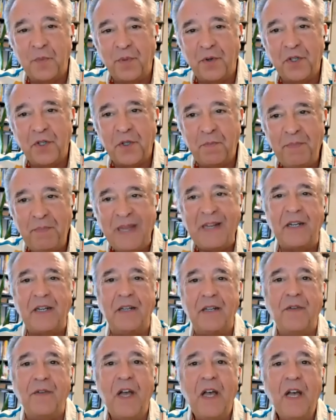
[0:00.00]

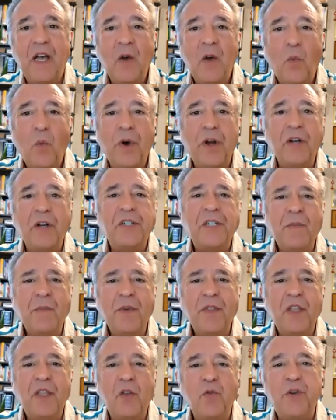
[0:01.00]
perspective, what are some
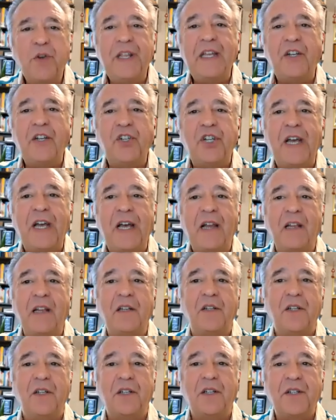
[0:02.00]
of the unique
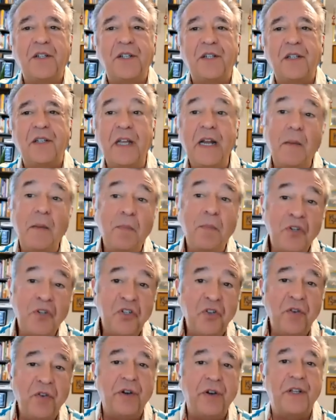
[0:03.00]
challenges and
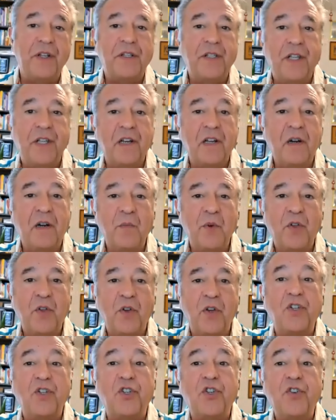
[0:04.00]
opportunities that come with
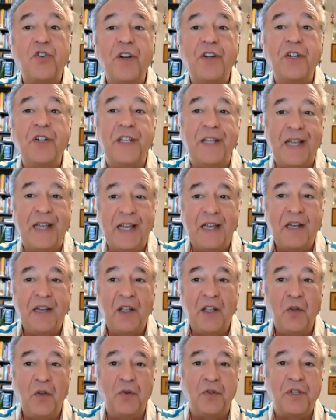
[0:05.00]
constructing
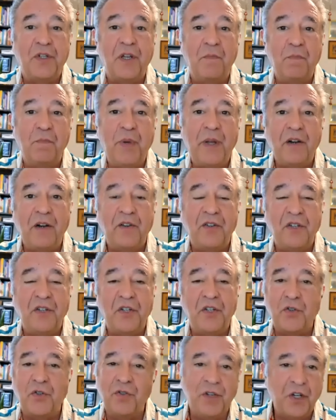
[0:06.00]
ADUs compared to
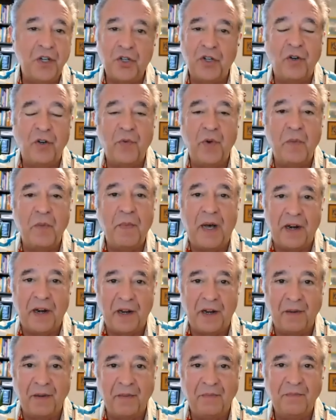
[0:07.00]
just traditional
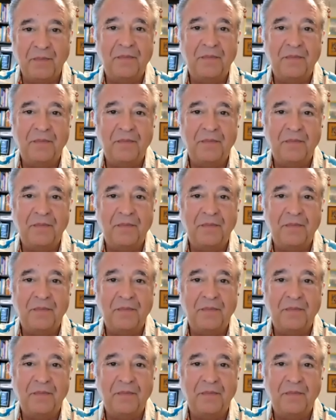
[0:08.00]
remodeling?